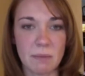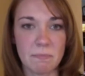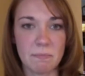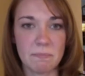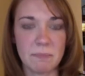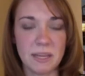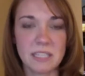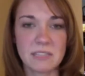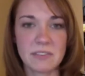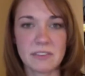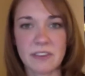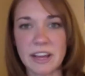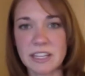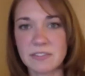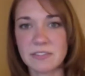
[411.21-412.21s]
a piece of
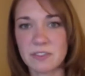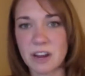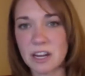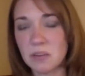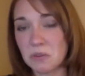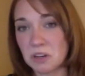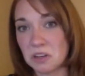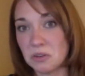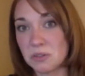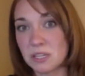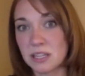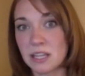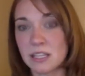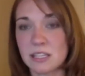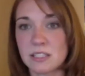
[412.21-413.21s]
advice for anyone
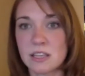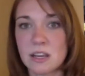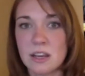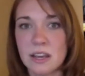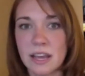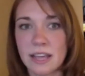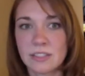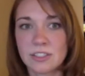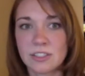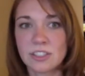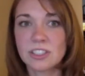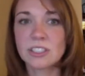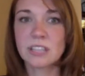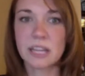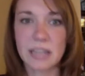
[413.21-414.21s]
using this is to
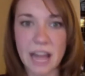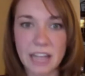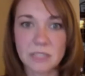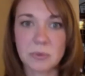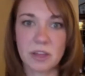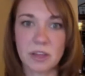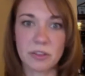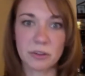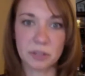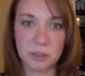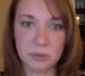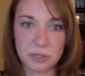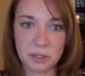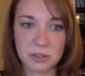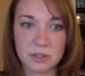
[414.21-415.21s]
just connect with other
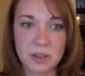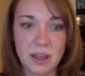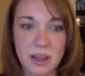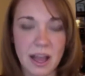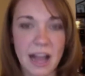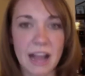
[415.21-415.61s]
users.